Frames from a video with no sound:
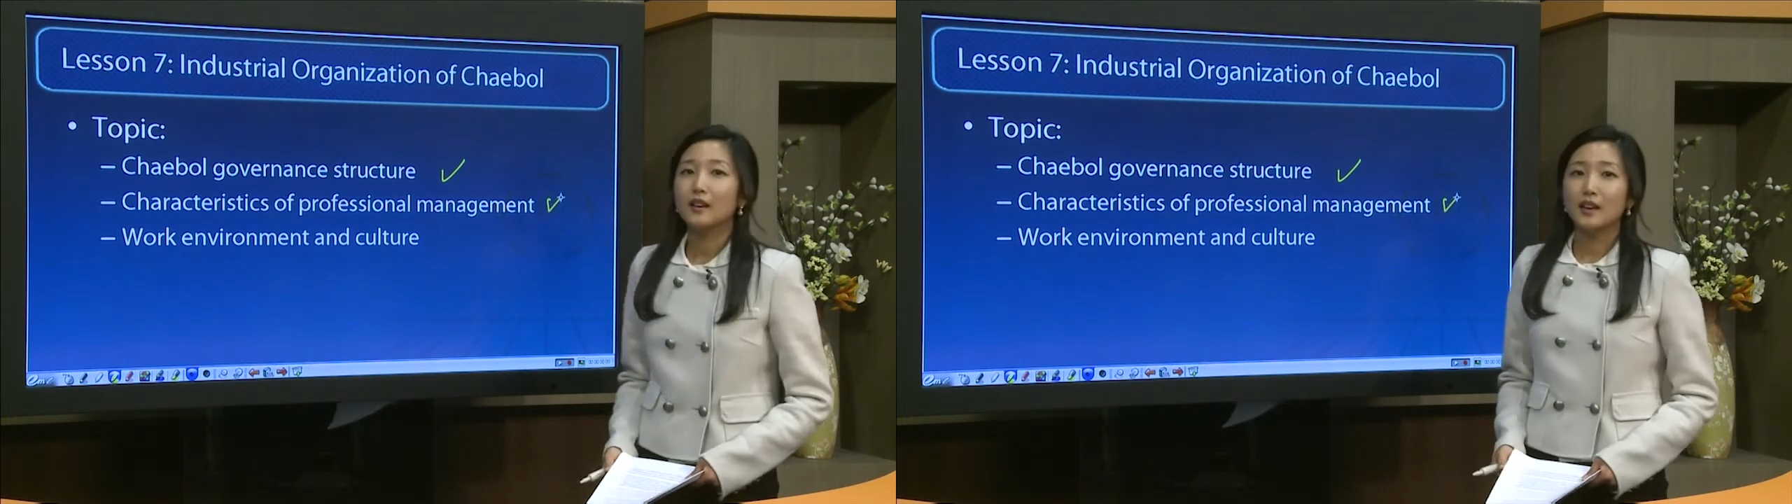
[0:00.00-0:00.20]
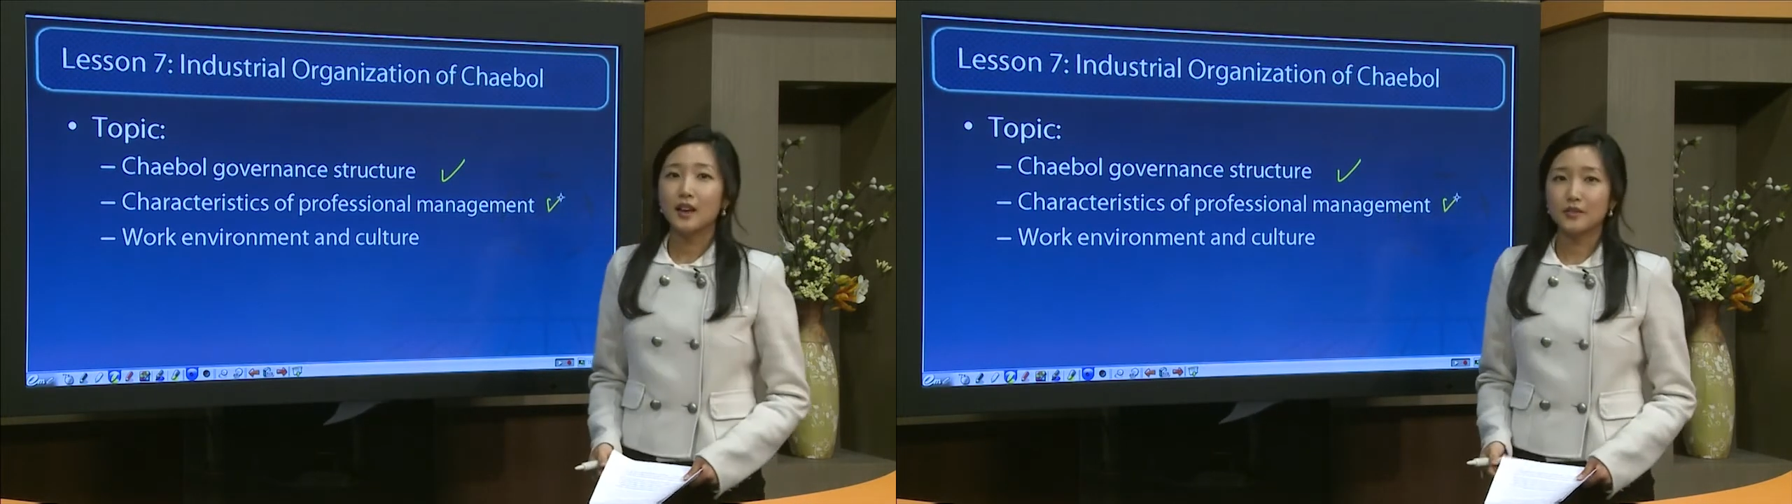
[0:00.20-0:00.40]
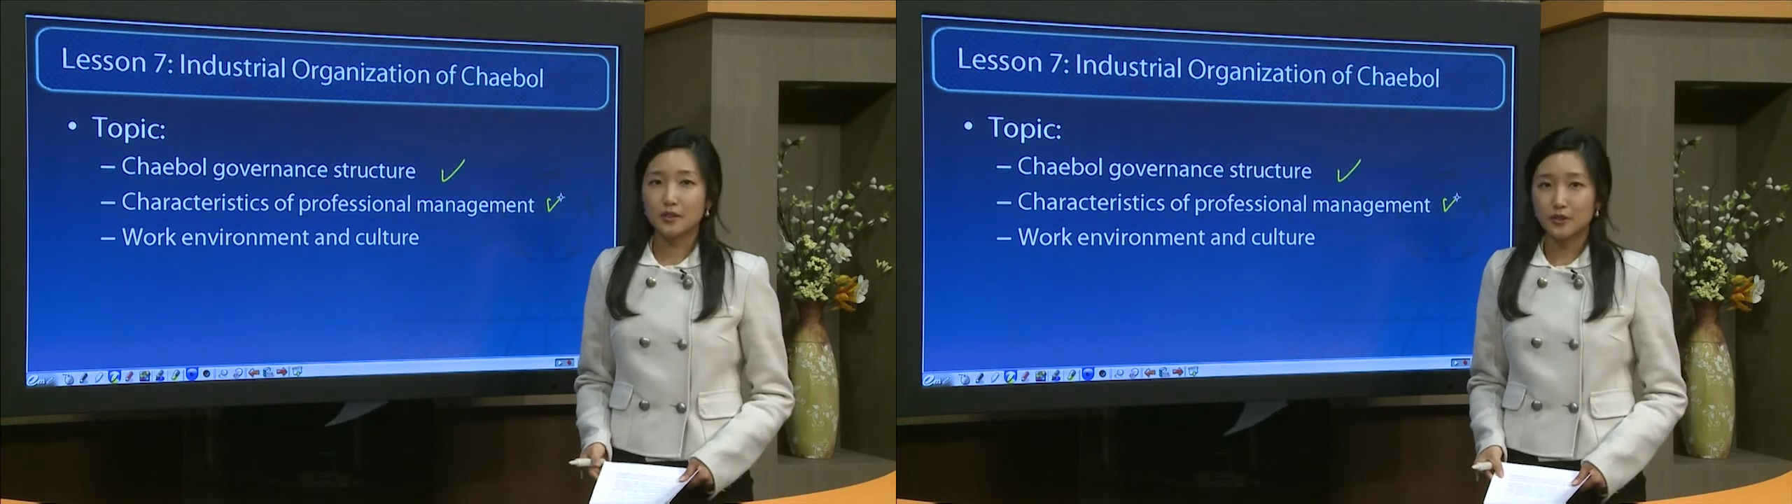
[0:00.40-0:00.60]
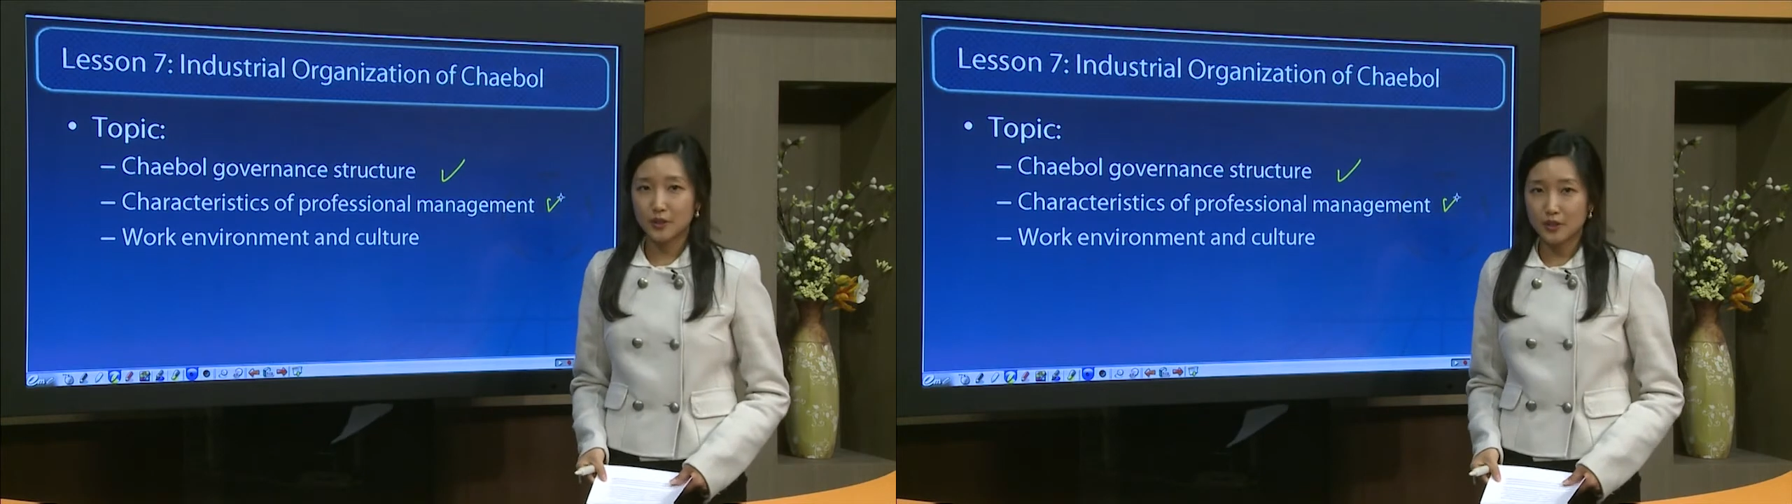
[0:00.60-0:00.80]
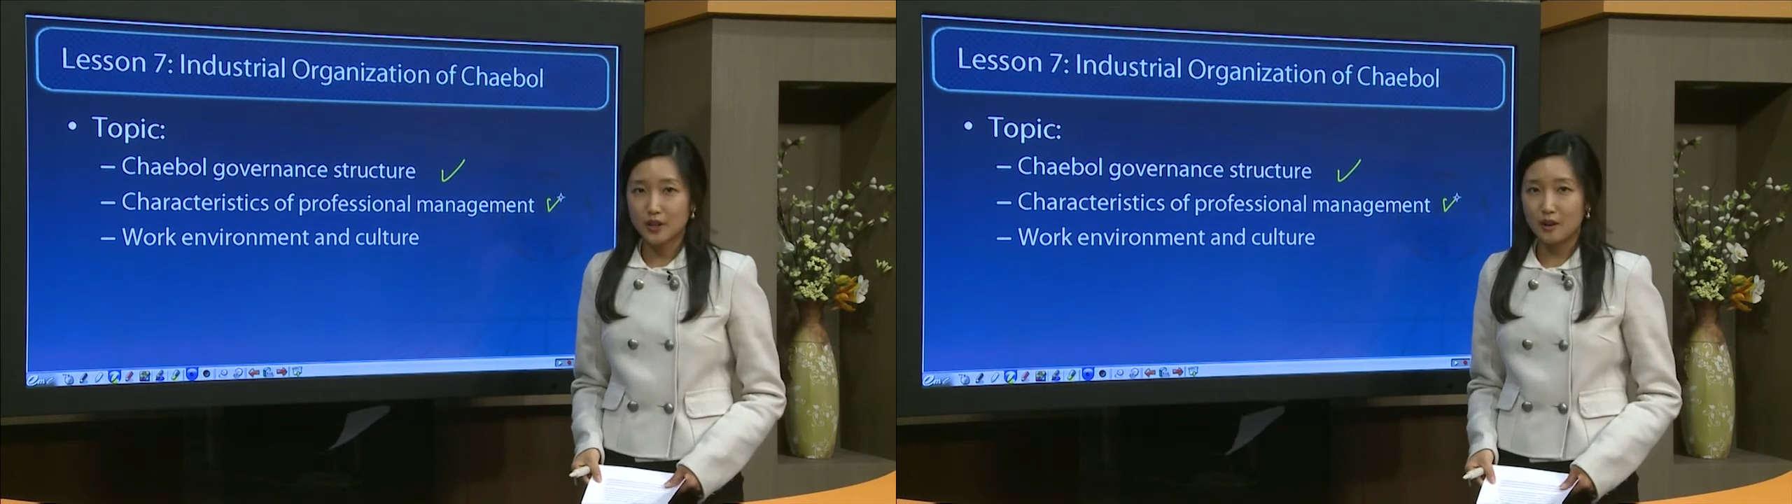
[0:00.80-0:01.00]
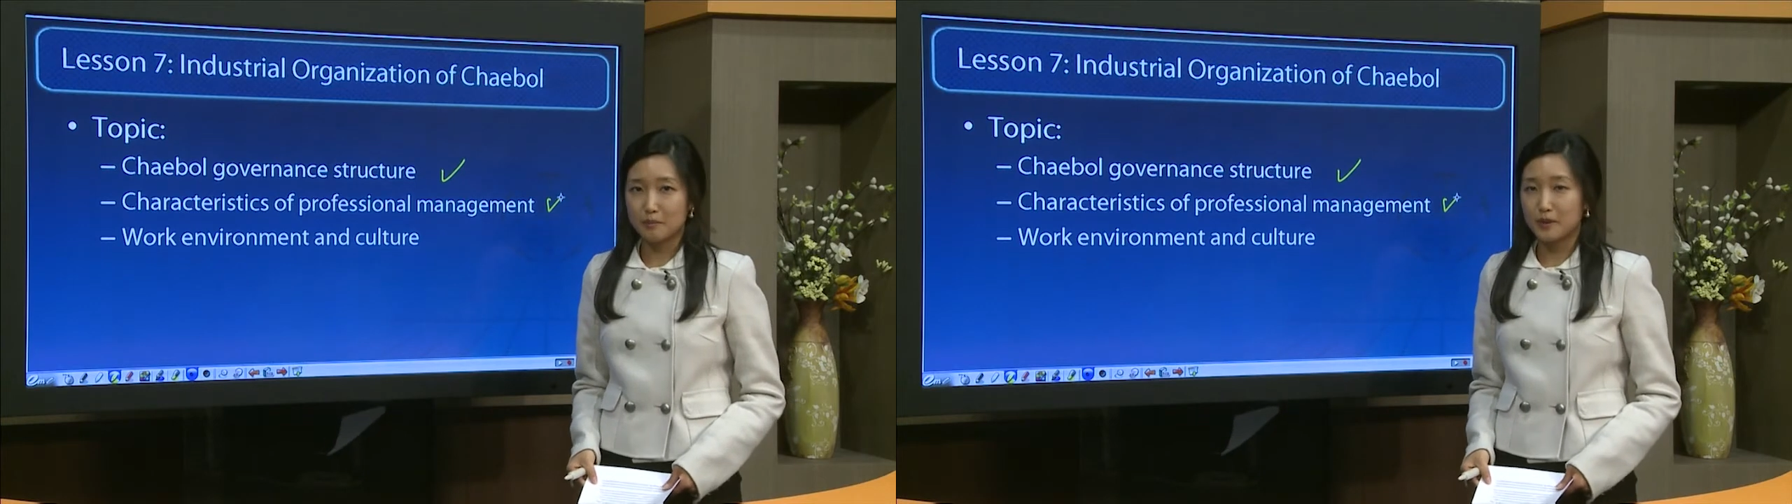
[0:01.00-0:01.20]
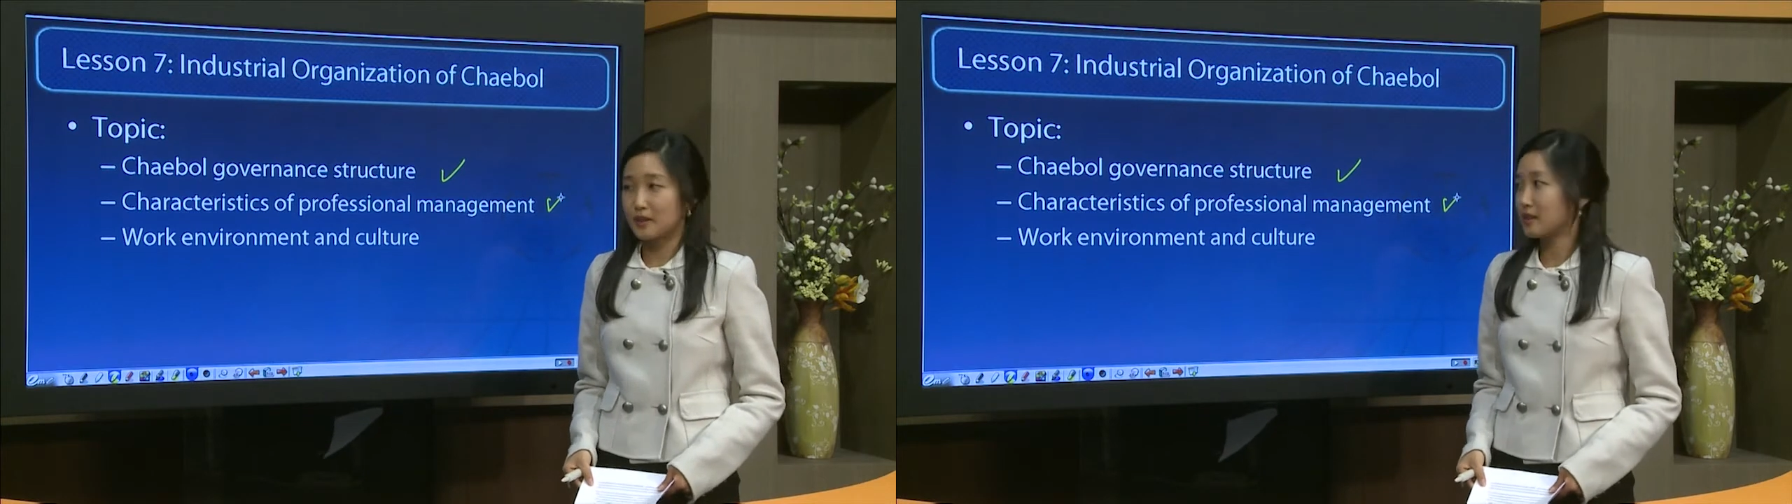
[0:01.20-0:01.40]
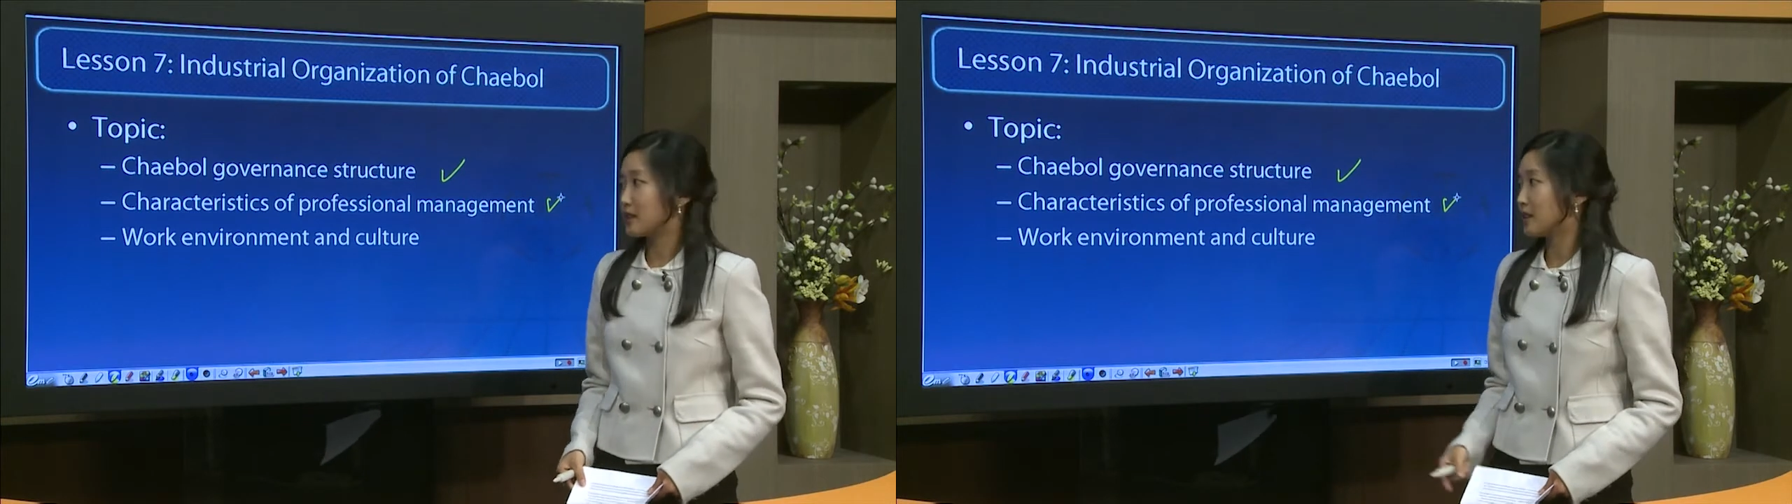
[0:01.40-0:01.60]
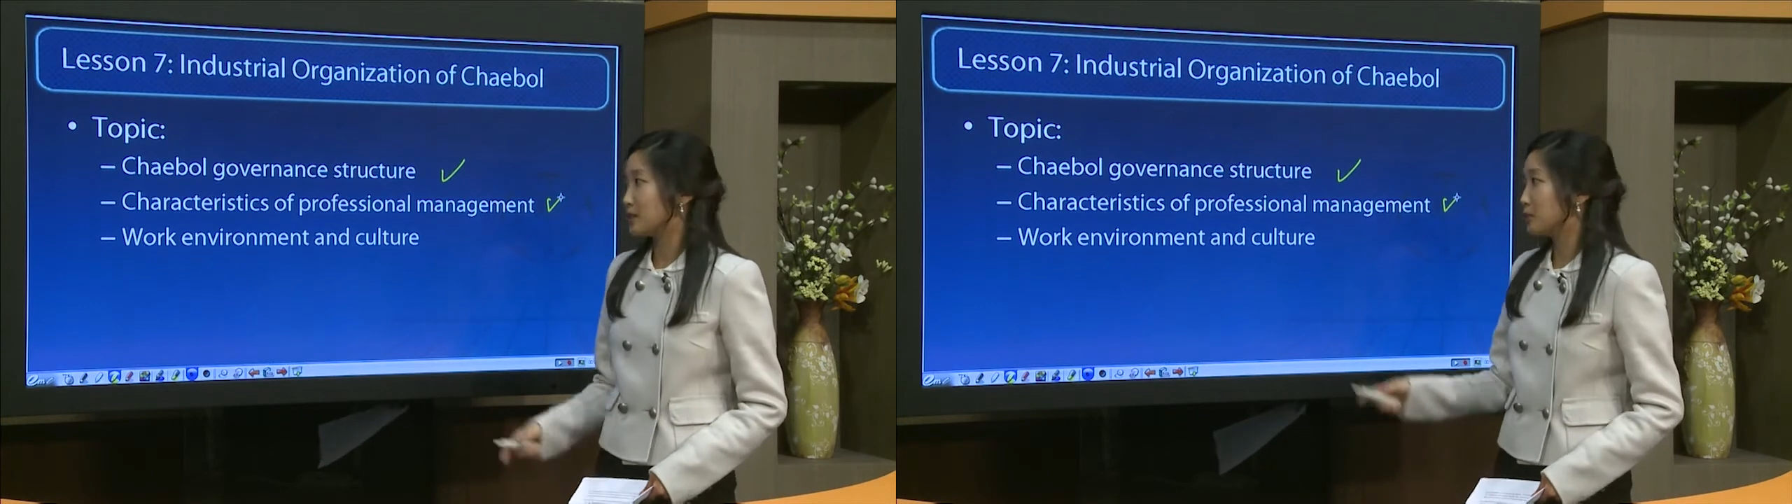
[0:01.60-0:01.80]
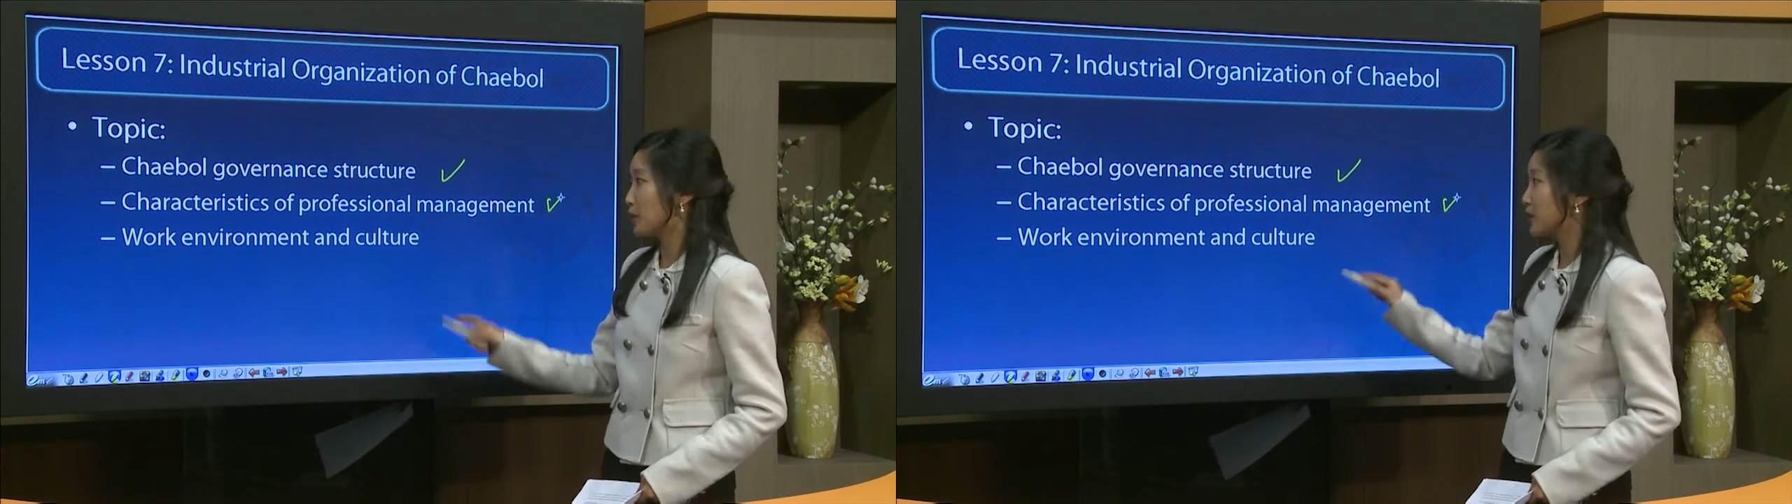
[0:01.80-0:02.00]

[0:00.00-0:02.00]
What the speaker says: And the third topic is work